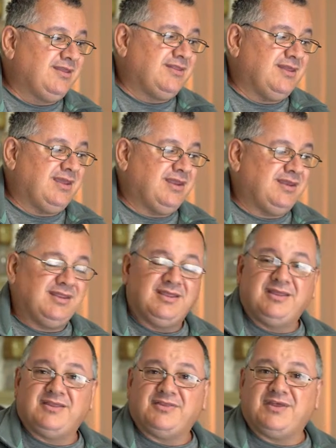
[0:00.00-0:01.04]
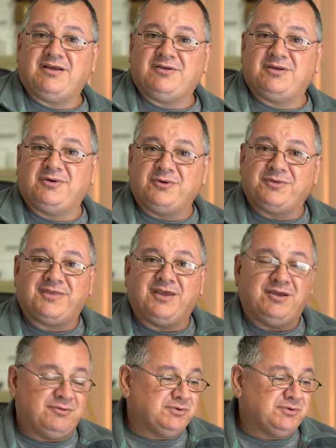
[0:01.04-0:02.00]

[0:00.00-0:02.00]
then they'll also